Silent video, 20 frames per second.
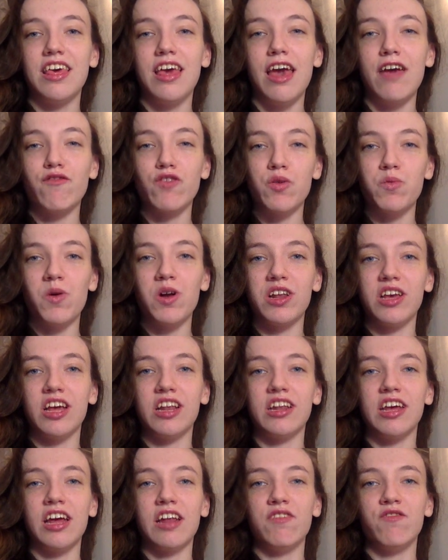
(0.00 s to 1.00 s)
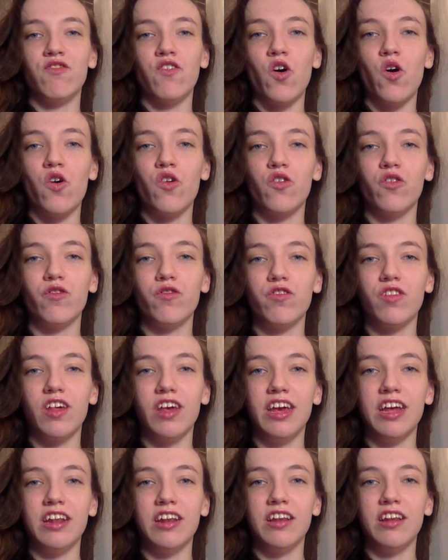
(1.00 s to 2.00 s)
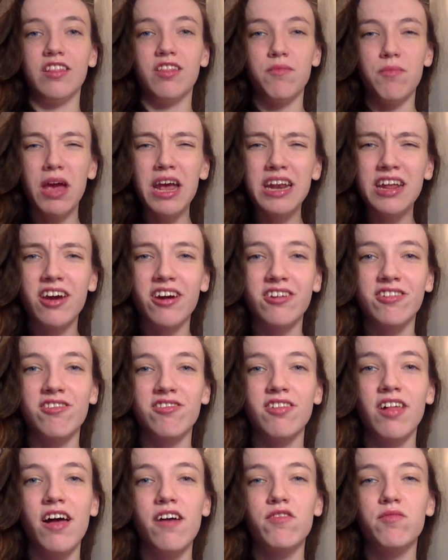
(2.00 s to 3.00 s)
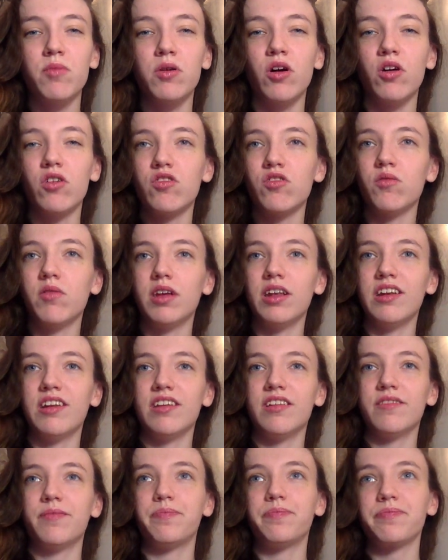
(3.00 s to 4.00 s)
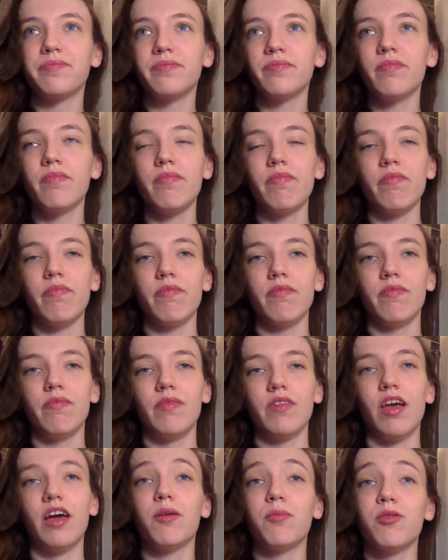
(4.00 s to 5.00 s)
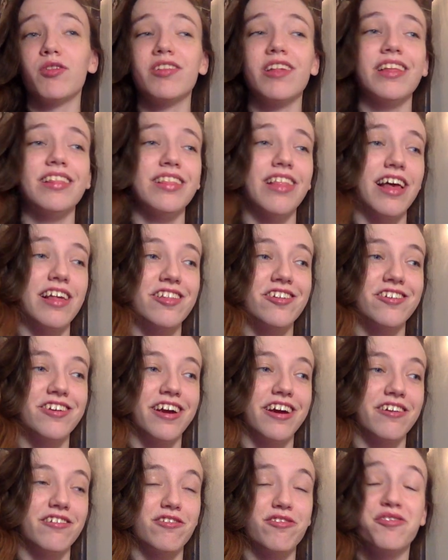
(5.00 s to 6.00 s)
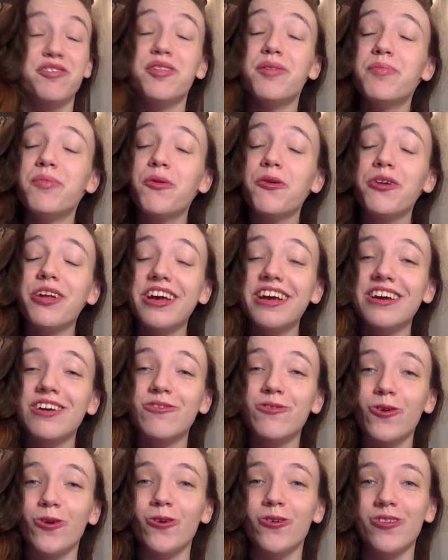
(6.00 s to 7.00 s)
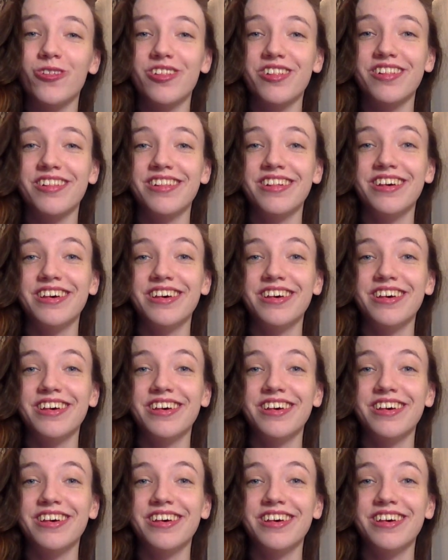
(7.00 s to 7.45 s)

everyone can get involved in the main characters' lives, but also in, I almost said lesser characters, supporting roles.